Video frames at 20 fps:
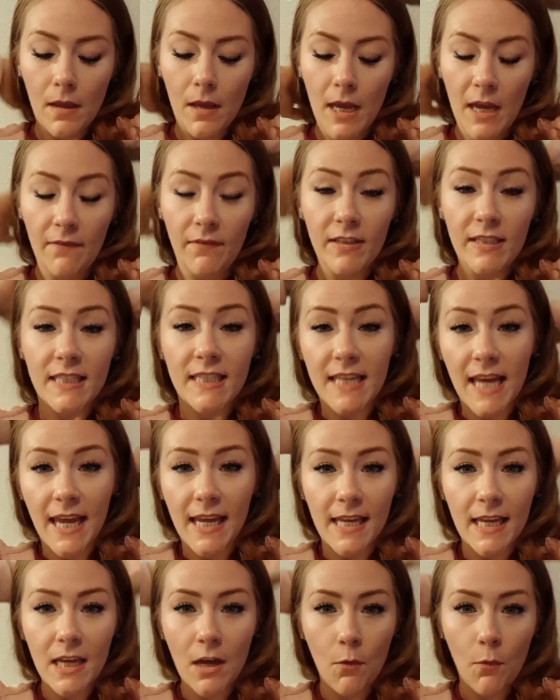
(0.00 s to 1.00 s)
if it's
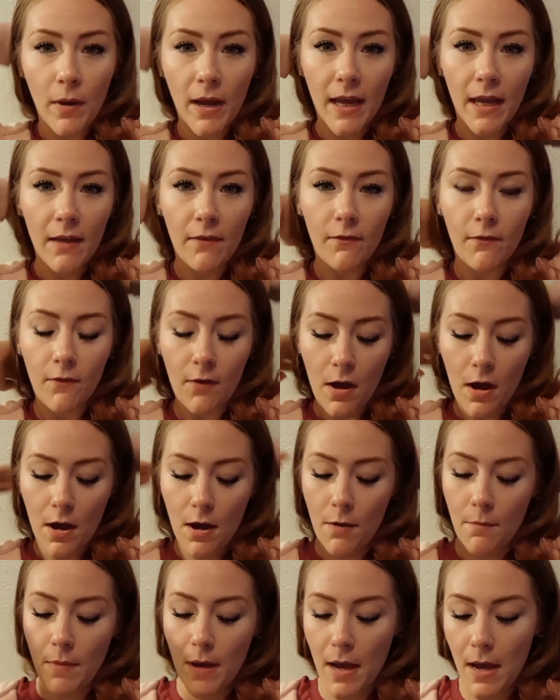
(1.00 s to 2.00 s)
taking away
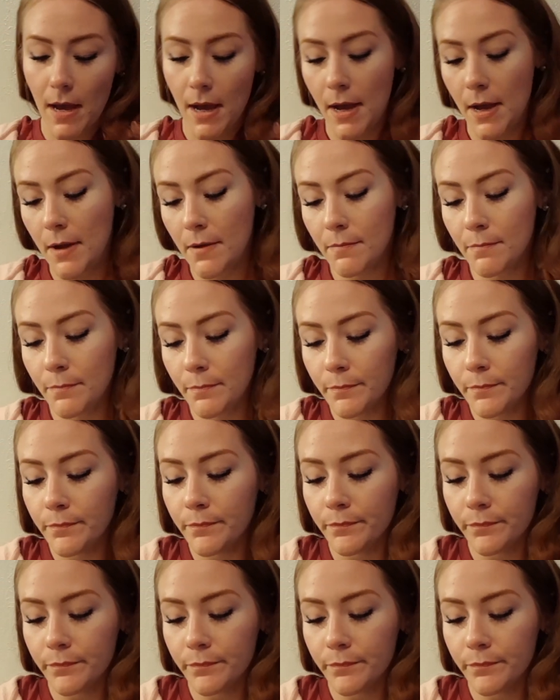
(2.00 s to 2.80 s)
from